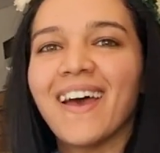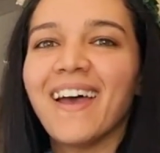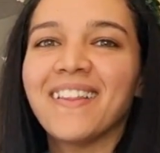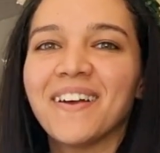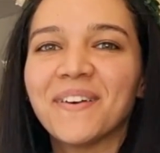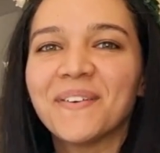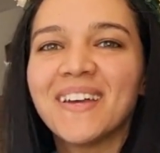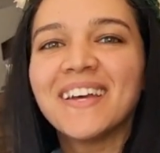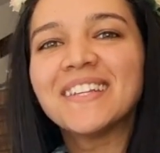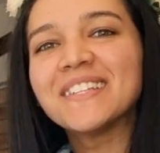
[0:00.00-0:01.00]
Hello,
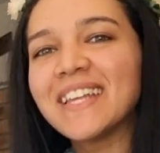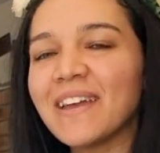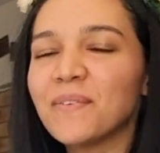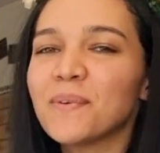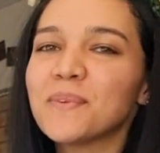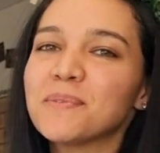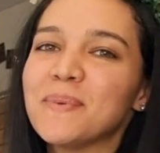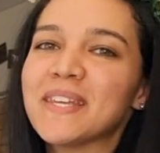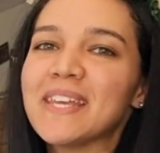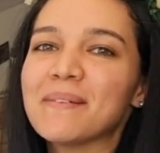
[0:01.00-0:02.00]
today we will be
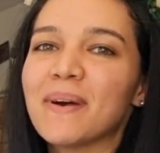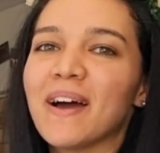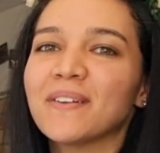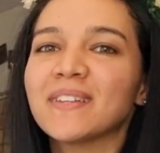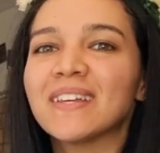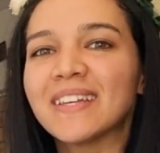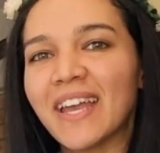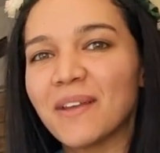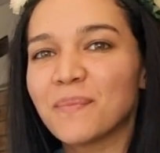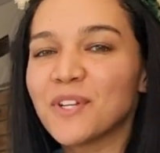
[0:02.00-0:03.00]
speaking about
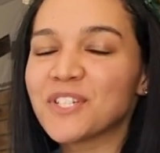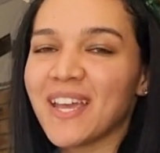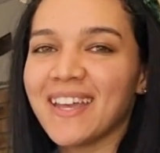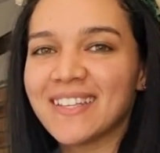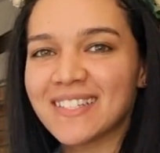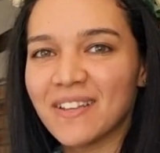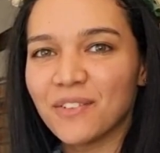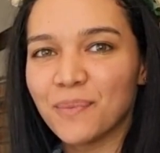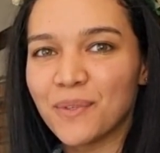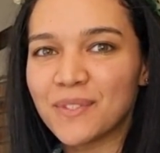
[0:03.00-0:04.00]
Cambridge AS
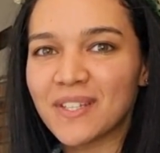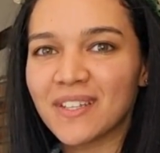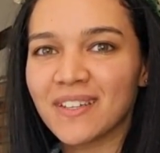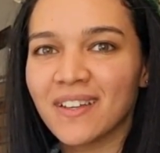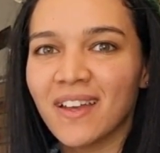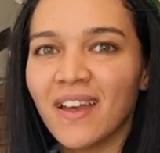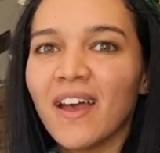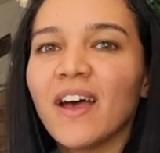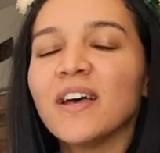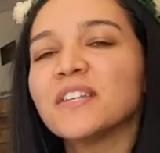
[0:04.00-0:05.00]
level music.
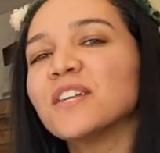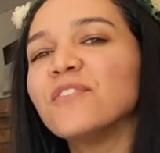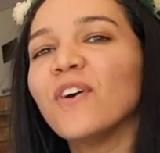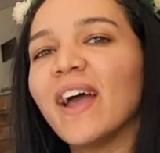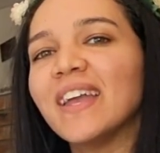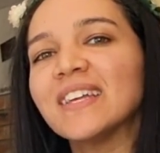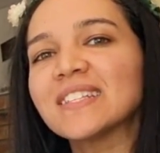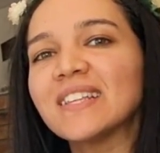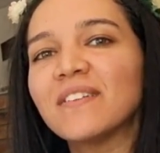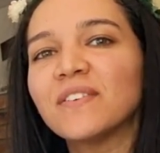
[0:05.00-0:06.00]
So for
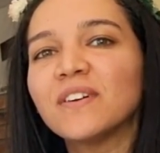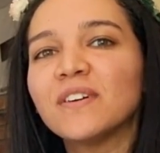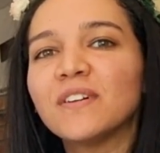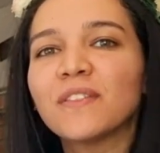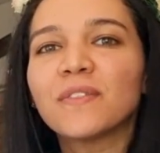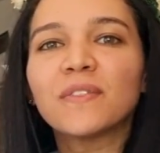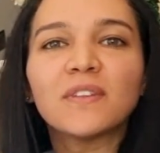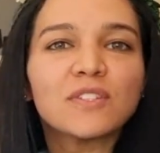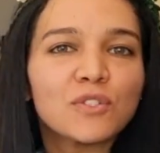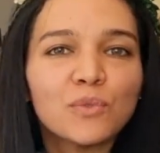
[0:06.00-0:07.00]
AS level,
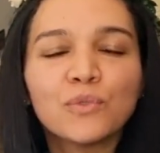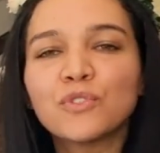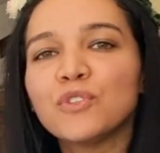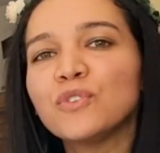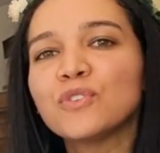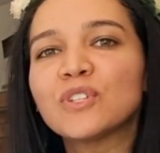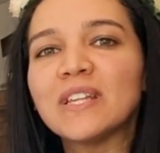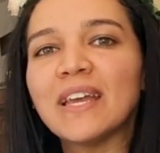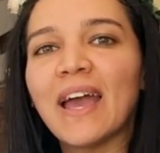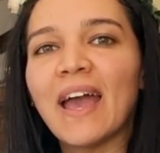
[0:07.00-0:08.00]
schools
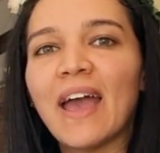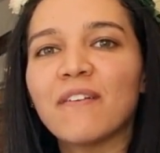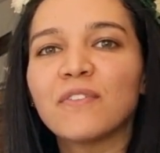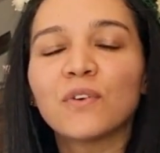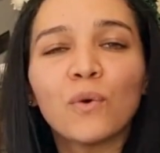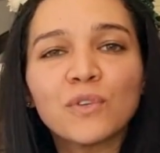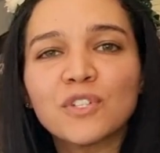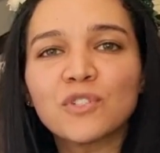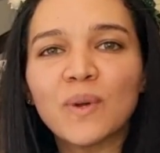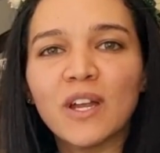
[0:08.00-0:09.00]
usually have the
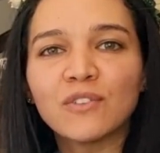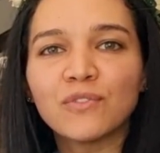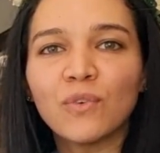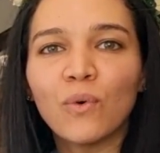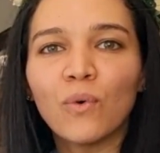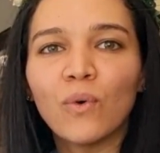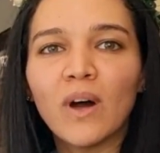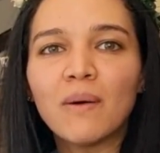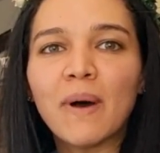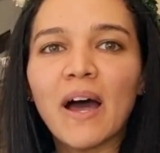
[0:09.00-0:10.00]
courses run for
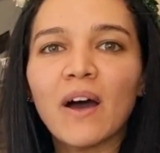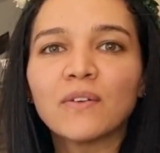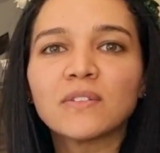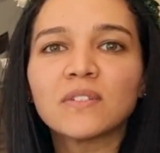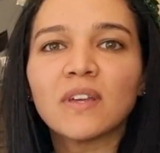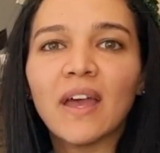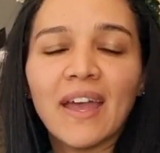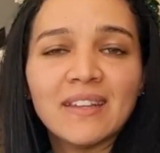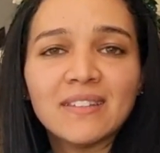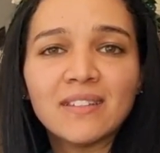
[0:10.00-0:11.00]
about
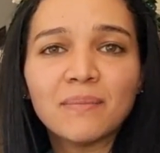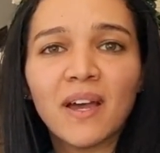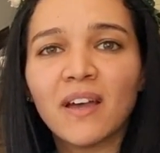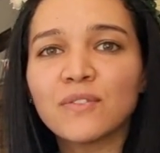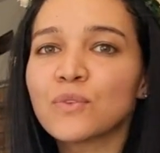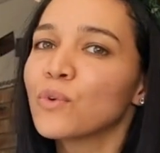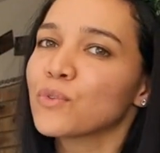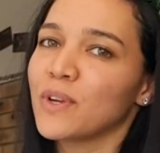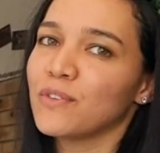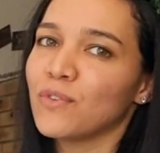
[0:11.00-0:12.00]
18 months or
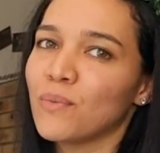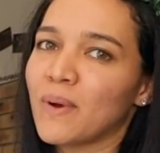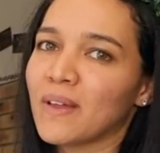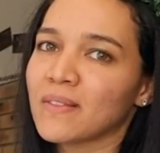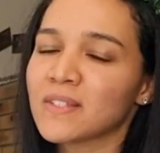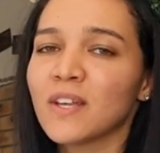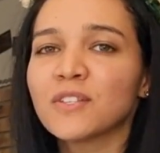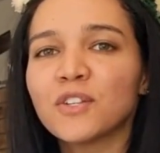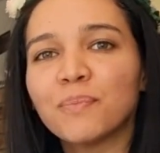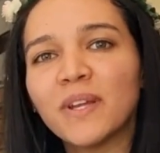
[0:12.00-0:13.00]
24 months.
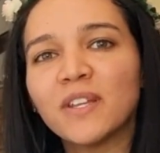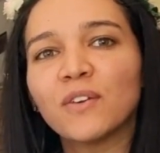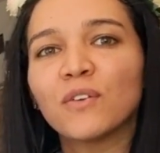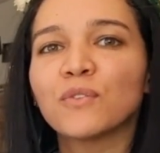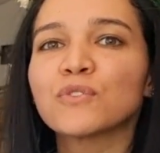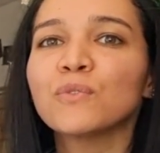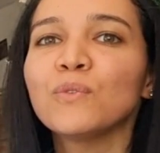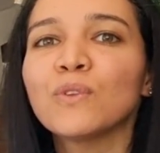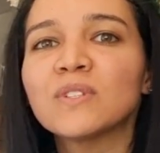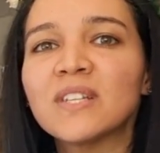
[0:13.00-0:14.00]
So depending on your
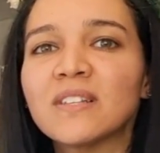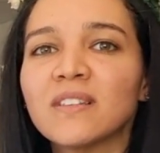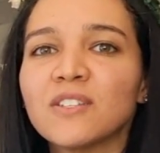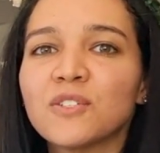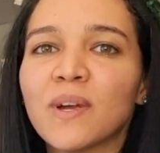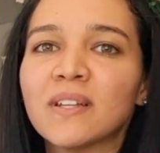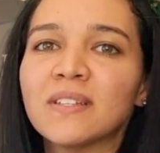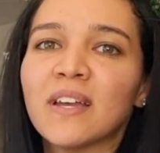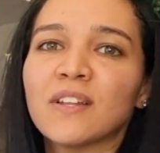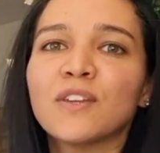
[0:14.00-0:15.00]
school or center that you're
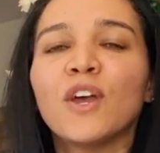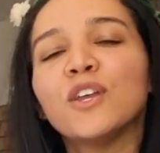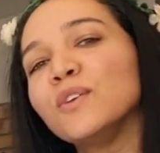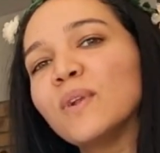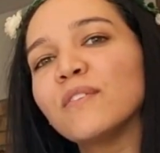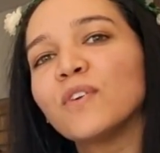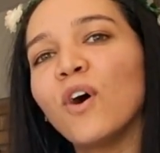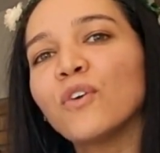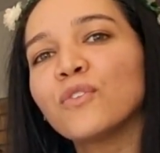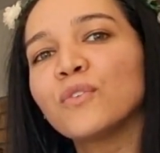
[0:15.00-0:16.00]
writing at, you will have
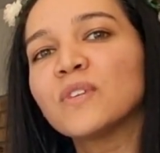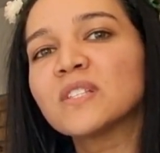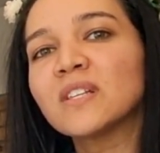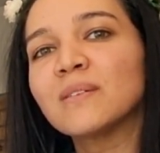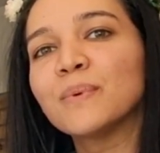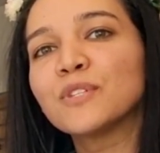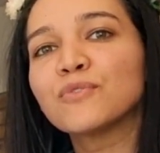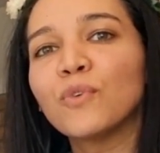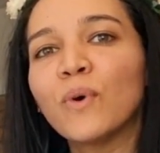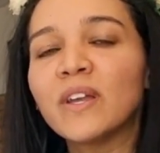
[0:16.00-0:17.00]
gone through the syllabus
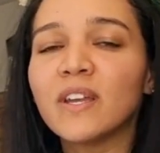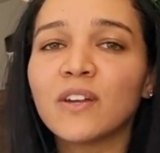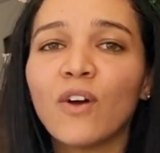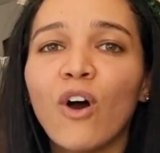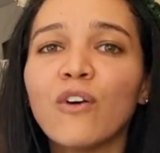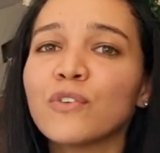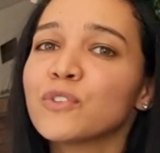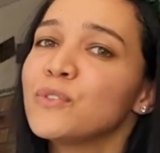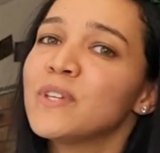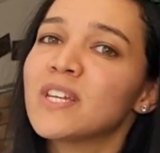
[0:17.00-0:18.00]
for a year and a half or
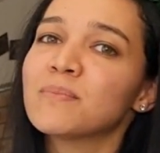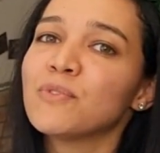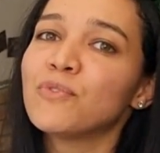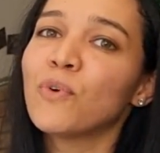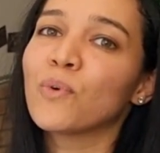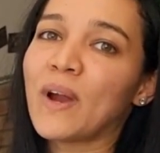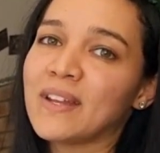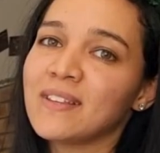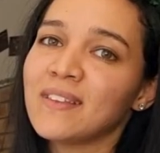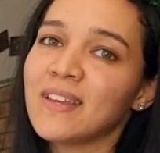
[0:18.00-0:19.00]
2 years before
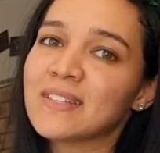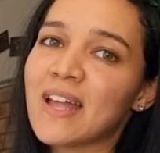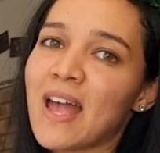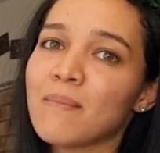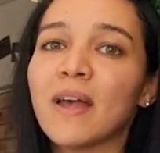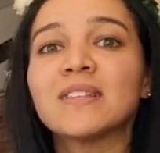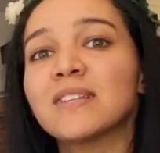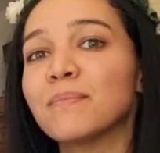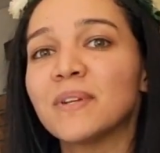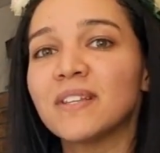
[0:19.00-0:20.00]
writing the exam and
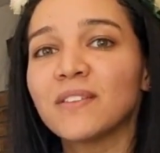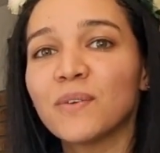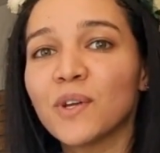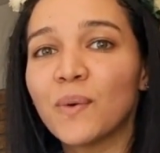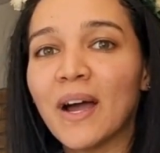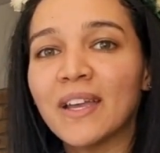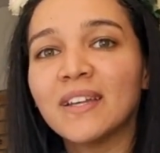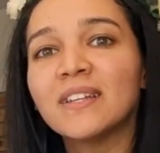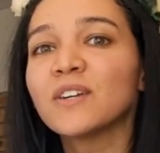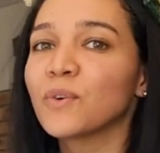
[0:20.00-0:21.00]
submitting the
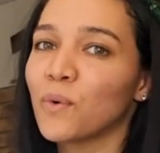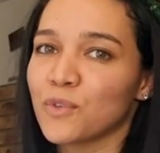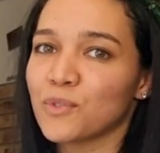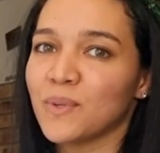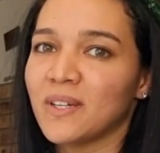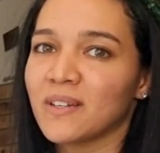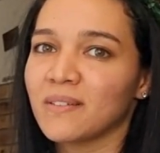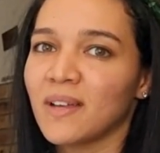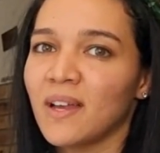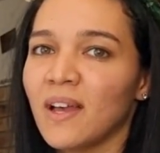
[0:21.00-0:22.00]
required coursework.
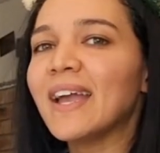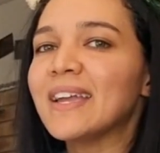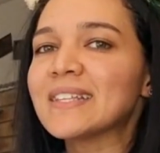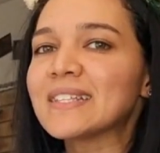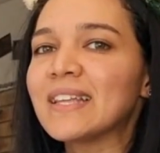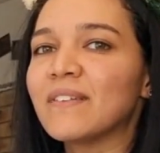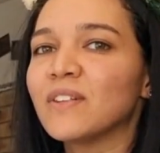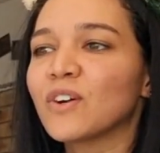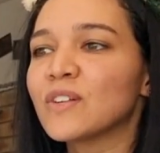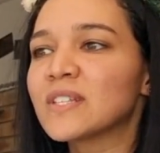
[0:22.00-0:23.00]
AS
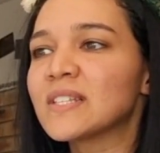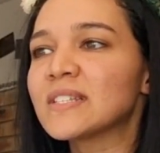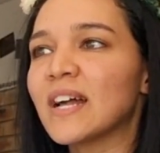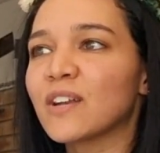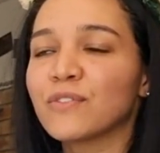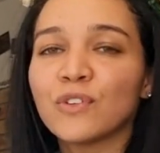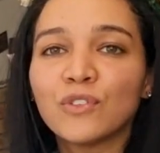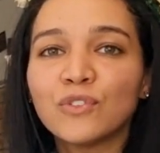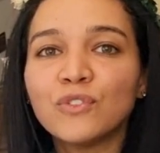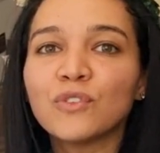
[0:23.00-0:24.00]
level consists out of
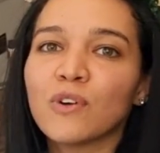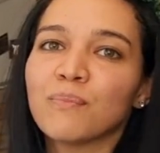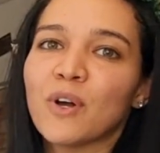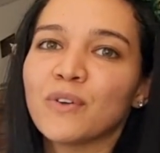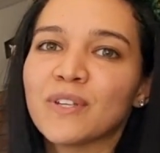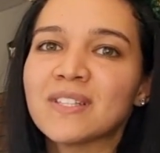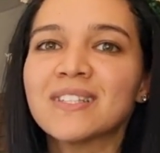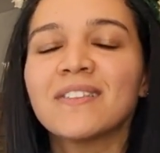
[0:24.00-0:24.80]
two components.